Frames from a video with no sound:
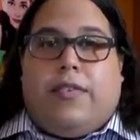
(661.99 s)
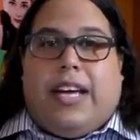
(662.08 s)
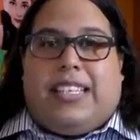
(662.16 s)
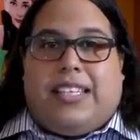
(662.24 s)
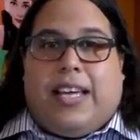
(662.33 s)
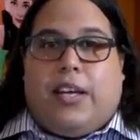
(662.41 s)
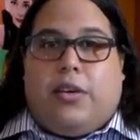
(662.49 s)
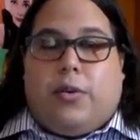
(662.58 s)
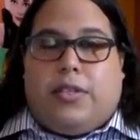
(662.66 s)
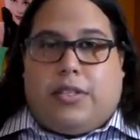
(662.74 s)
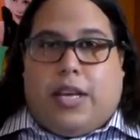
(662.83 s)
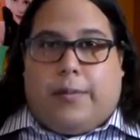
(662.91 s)
advice and
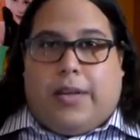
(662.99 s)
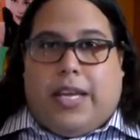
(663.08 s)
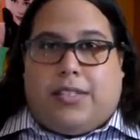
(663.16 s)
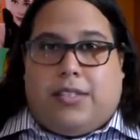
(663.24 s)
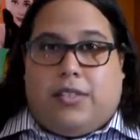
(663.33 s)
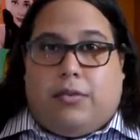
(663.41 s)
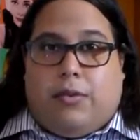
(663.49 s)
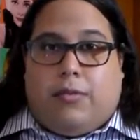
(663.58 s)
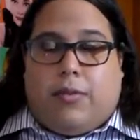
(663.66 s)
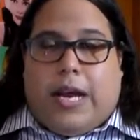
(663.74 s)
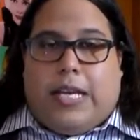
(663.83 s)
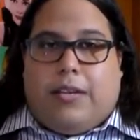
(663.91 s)
or stop cases and do a
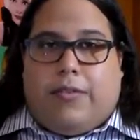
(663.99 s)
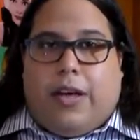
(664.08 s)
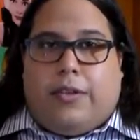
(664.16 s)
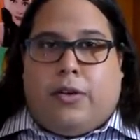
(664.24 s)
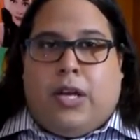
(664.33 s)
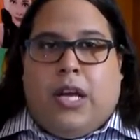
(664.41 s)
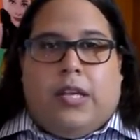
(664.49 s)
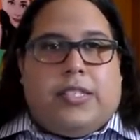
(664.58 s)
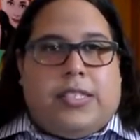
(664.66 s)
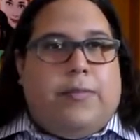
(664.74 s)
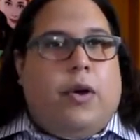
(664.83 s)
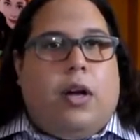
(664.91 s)
variety of other
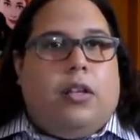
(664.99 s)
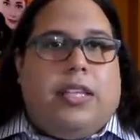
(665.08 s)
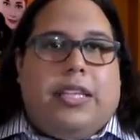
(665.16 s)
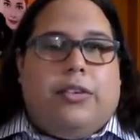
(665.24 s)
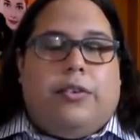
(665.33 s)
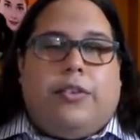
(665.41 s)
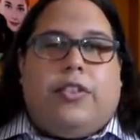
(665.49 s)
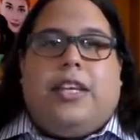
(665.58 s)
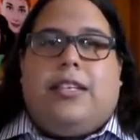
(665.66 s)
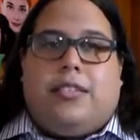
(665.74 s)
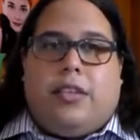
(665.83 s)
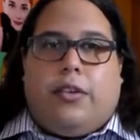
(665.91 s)
small legal
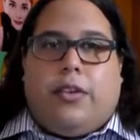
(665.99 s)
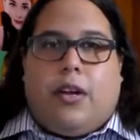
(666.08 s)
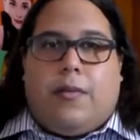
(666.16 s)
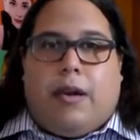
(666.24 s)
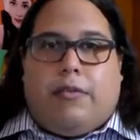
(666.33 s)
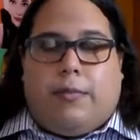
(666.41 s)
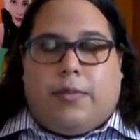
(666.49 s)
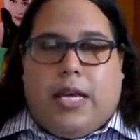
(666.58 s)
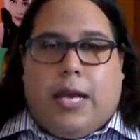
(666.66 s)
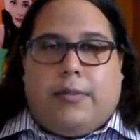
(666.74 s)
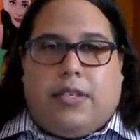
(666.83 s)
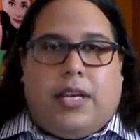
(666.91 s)
things that you'll hear about from
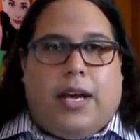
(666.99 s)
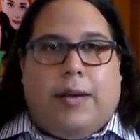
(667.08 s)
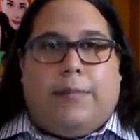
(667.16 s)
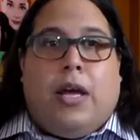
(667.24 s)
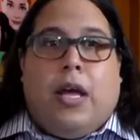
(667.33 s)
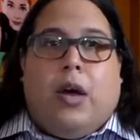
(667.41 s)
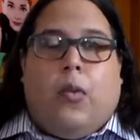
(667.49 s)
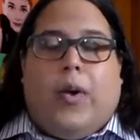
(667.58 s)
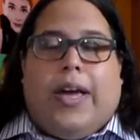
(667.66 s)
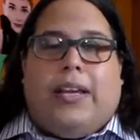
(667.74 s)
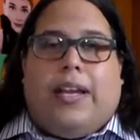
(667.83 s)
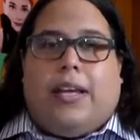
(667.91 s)
time to time
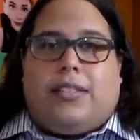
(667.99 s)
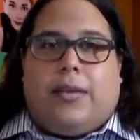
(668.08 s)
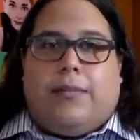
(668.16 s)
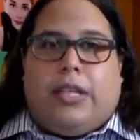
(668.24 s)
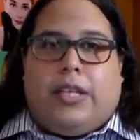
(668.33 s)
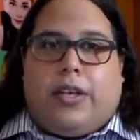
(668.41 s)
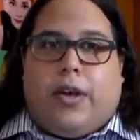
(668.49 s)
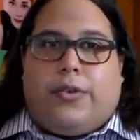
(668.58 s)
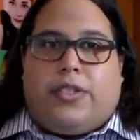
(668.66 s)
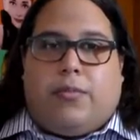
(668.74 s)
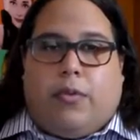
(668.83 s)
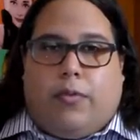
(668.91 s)
when something
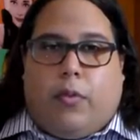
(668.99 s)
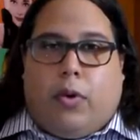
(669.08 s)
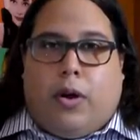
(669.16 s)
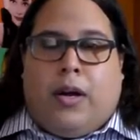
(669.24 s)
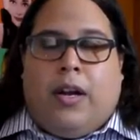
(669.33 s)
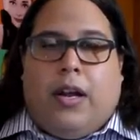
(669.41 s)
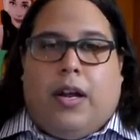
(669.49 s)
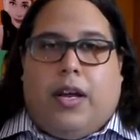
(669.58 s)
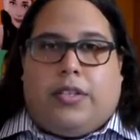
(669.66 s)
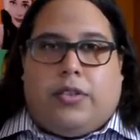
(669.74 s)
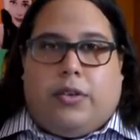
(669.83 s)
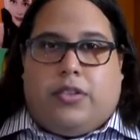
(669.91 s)
goes before
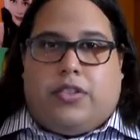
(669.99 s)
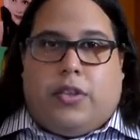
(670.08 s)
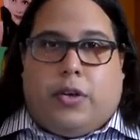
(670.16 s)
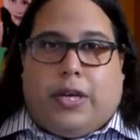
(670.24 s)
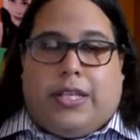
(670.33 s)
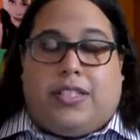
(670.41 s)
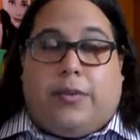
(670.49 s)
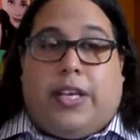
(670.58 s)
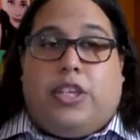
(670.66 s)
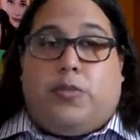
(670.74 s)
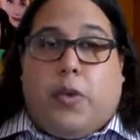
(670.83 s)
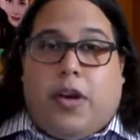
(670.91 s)
a certain circuit. So
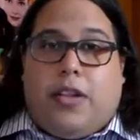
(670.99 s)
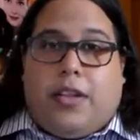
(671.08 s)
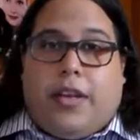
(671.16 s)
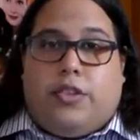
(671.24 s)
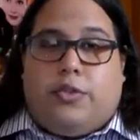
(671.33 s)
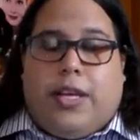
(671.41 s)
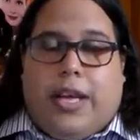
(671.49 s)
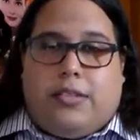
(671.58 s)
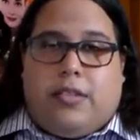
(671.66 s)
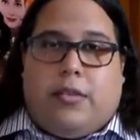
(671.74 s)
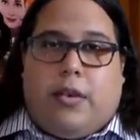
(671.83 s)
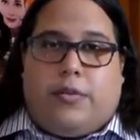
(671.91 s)
each part of the country
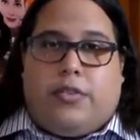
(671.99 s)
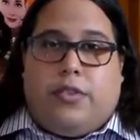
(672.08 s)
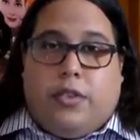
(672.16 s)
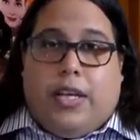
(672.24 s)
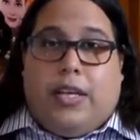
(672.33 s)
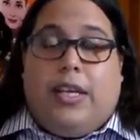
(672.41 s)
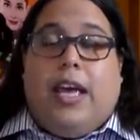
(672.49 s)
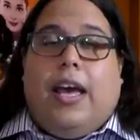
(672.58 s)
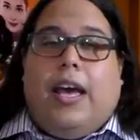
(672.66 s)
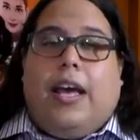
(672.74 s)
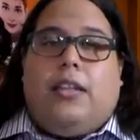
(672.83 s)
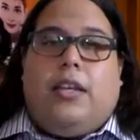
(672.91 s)
has their own circuit,
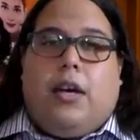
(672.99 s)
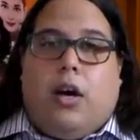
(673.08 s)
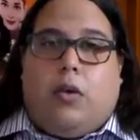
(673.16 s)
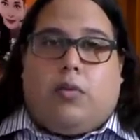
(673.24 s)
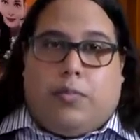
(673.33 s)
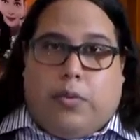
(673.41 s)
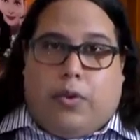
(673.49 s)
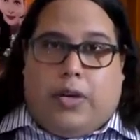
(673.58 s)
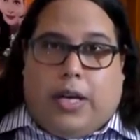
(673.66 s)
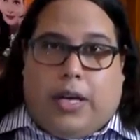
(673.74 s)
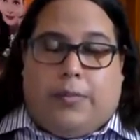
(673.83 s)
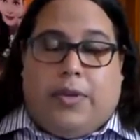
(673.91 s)
and they all
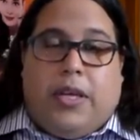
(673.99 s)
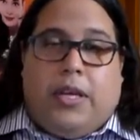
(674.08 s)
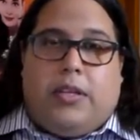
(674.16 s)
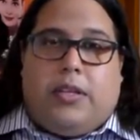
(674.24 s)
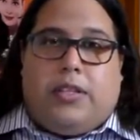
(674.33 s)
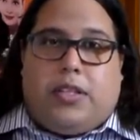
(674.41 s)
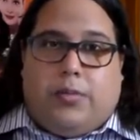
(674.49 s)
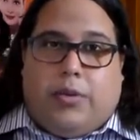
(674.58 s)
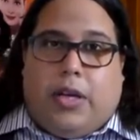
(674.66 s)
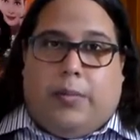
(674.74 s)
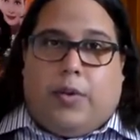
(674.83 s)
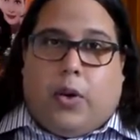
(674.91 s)
report up to the
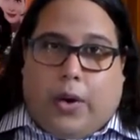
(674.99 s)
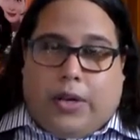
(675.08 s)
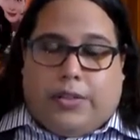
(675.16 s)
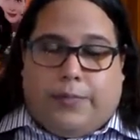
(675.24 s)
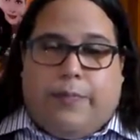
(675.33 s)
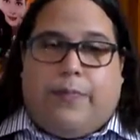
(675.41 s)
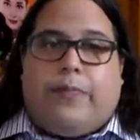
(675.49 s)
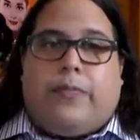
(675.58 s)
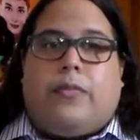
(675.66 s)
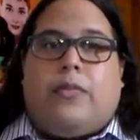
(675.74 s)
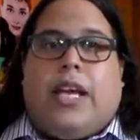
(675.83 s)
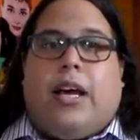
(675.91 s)
Supreme Court.
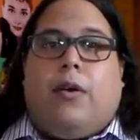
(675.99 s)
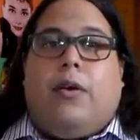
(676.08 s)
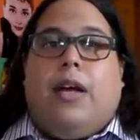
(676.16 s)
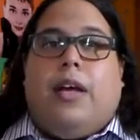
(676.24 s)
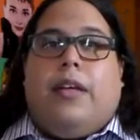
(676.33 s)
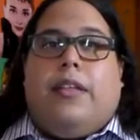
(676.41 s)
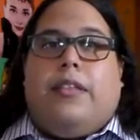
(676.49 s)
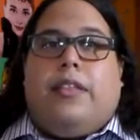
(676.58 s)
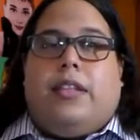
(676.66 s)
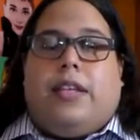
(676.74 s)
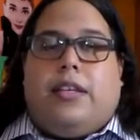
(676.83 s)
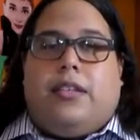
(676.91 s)
Now,
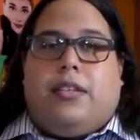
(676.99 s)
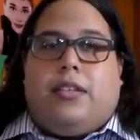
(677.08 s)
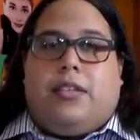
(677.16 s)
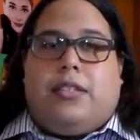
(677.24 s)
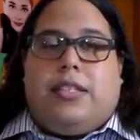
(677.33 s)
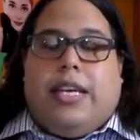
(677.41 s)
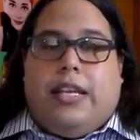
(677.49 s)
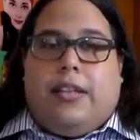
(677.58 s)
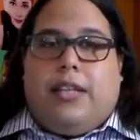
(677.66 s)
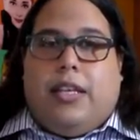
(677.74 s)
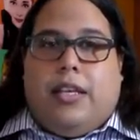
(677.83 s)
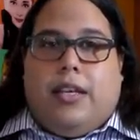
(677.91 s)

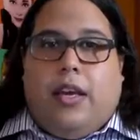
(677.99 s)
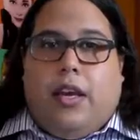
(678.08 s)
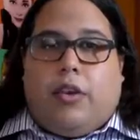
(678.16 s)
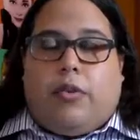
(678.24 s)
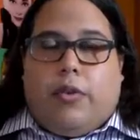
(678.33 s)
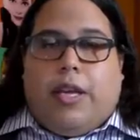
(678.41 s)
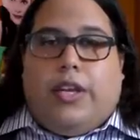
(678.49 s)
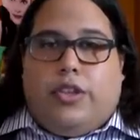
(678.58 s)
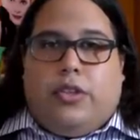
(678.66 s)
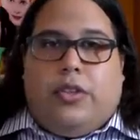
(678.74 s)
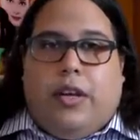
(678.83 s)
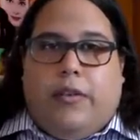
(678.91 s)
the
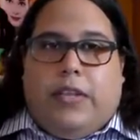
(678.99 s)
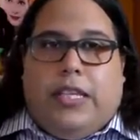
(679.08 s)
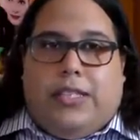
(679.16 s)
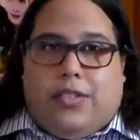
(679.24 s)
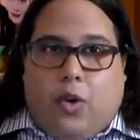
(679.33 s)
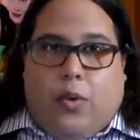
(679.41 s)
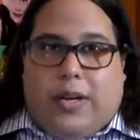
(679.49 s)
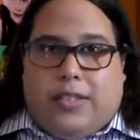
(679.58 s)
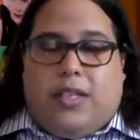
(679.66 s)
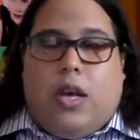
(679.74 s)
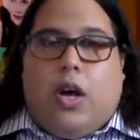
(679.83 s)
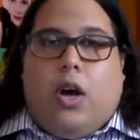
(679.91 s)
creation of these
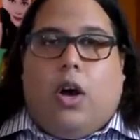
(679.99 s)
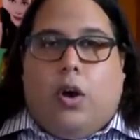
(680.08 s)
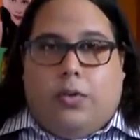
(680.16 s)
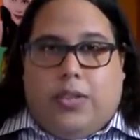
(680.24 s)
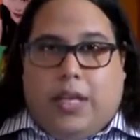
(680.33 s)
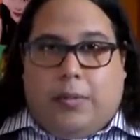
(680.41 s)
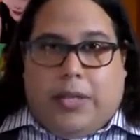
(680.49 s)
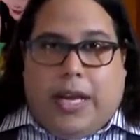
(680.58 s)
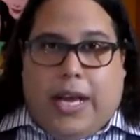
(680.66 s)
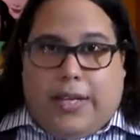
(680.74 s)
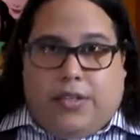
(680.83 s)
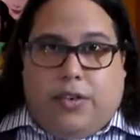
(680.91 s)
courts only
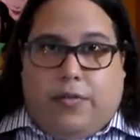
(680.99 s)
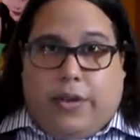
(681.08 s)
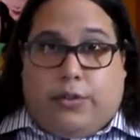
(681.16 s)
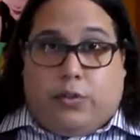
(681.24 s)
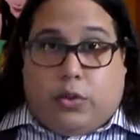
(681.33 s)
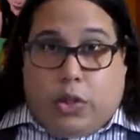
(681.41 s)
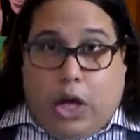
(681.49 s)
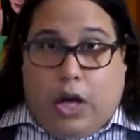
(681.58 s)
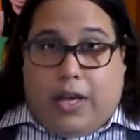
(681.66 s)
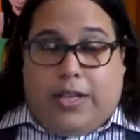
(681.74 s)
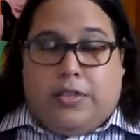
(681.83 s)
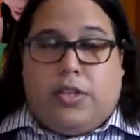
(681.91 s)
applies to federal
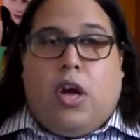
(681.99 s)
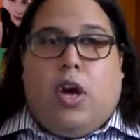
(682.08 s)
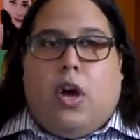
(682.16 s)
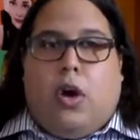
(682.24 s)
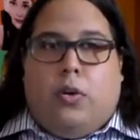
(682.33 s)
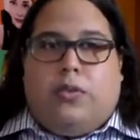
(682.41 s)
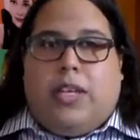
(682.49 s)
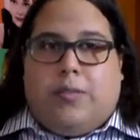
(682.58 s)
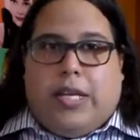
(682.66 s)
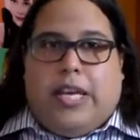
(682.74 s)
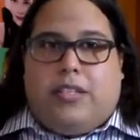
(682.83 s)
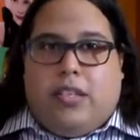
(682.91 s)
laws, only
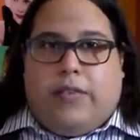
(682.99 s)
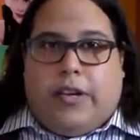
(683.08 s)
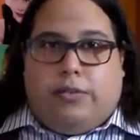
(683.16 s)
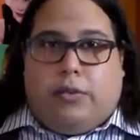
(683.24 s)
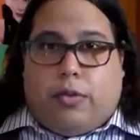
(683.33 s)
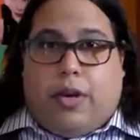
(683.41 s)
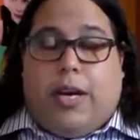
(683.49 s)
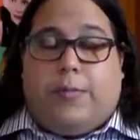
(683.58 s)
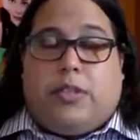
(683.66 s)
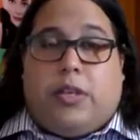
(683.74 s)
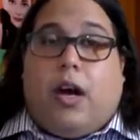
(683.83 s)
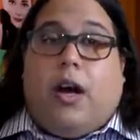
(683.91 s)
applies to federal
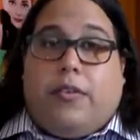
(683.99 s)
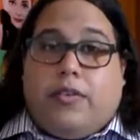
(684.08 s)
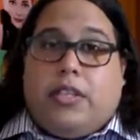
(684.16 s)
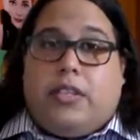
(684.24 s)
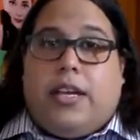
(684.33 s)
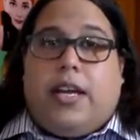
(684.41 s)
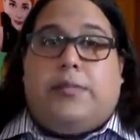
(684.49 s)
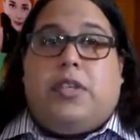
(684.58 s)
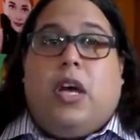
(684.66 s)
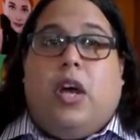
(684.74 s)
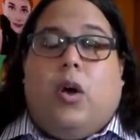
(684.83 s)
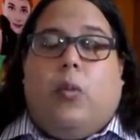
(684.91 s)
crimes, and
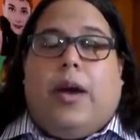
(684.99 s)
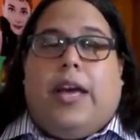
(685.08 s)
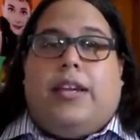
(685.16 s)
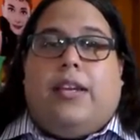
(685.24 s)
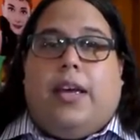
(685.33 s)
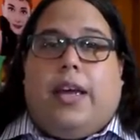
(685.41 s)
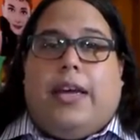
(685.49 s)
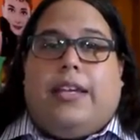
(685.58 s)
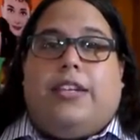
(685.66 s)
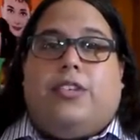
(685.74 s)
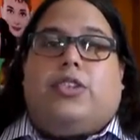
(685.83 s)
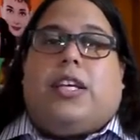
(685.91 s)
oftentimes when an
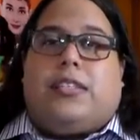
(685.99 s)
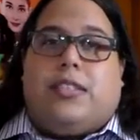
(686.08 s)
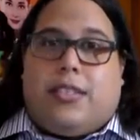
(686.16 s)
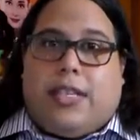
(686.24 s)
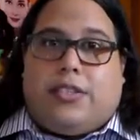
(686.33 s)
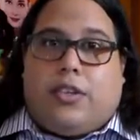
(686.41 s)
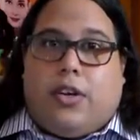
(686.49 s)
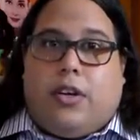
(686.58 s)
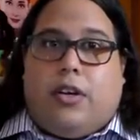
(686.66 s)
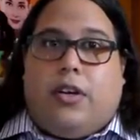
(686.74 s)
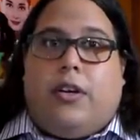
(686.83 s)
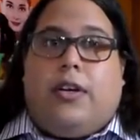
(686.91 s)
injustice has
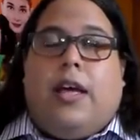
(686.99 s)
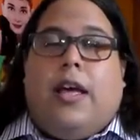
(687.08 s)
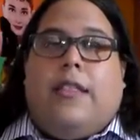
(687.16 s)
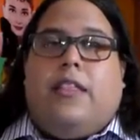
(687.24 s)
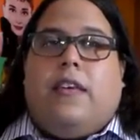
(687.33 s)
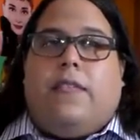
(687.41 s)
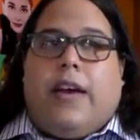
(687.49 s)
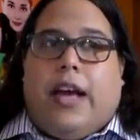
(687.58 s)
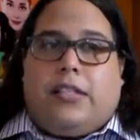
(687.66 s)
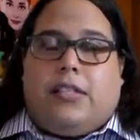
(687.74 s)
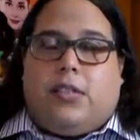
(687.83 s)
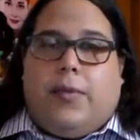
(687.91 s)
occurred, the
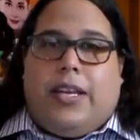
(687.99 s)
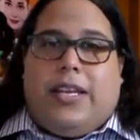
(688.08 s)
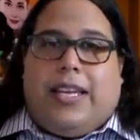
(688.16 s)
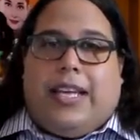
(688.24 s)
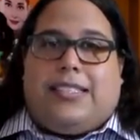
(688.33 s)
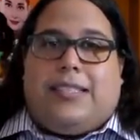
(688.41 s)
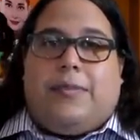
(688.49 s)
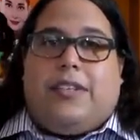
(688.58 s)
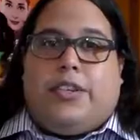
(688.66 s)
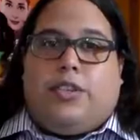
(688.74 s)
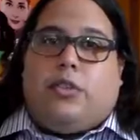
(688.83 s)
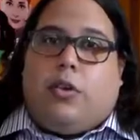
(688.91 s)
fastest way to get some
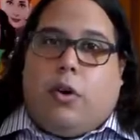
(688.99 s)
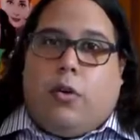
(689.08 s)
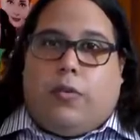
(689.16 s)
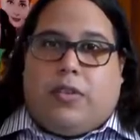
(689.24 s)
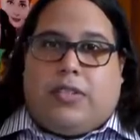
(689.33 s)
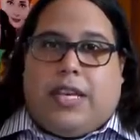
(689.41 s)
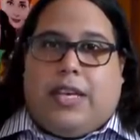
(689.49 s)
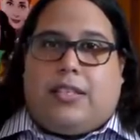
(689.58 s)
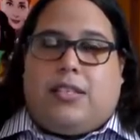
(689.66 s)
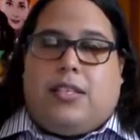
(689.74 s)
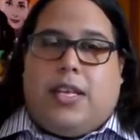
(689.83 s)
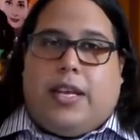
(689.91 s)
additional oversight
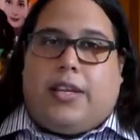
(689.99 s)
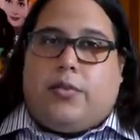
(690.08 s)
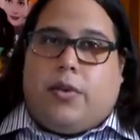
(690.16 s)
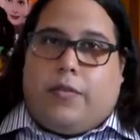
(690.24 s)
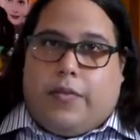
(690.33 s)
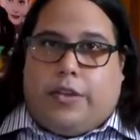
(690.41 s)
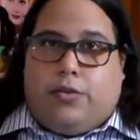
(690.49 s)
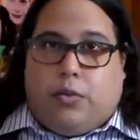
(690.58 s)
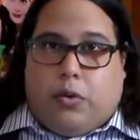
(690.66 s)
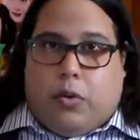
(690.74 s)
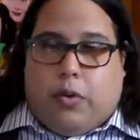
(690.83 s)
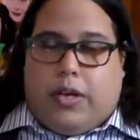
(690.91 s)
is to take it to a
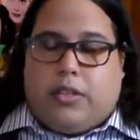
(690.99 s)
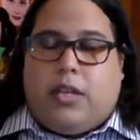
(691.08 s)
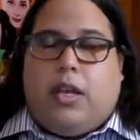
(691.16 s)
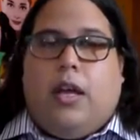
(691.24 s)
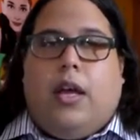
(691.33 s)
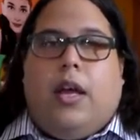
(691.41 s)
federal court.